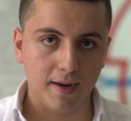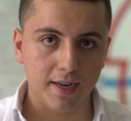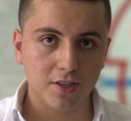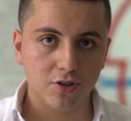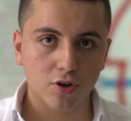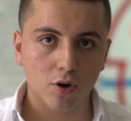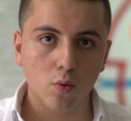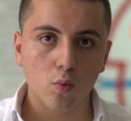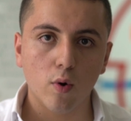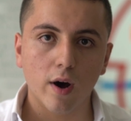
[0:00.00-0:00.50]

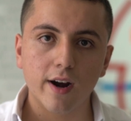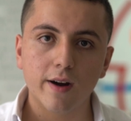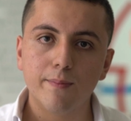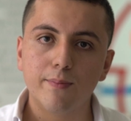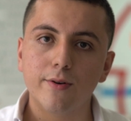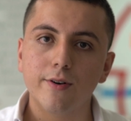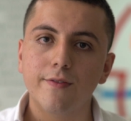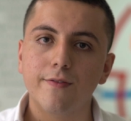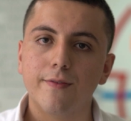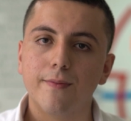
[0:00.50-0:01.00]
my drone
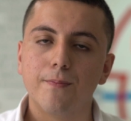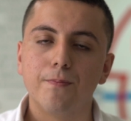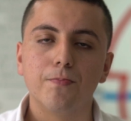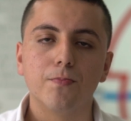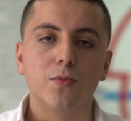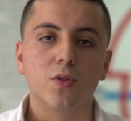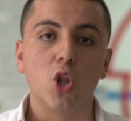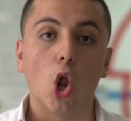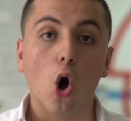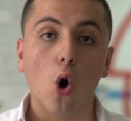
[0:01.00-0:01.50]
waterproof?
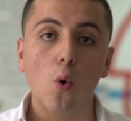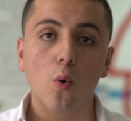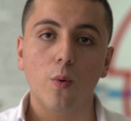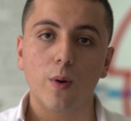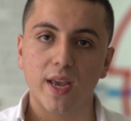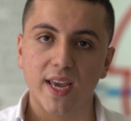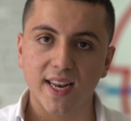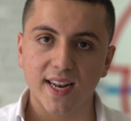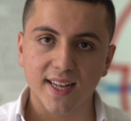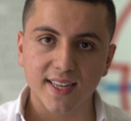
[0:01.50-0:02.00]

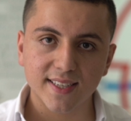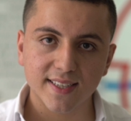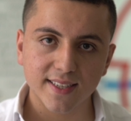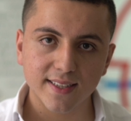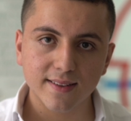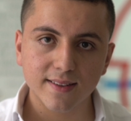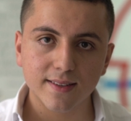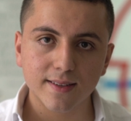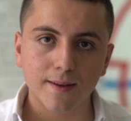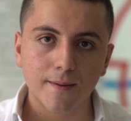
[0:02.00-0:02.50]
No, it
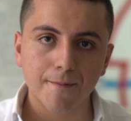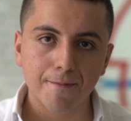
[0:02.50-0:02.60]
isn't.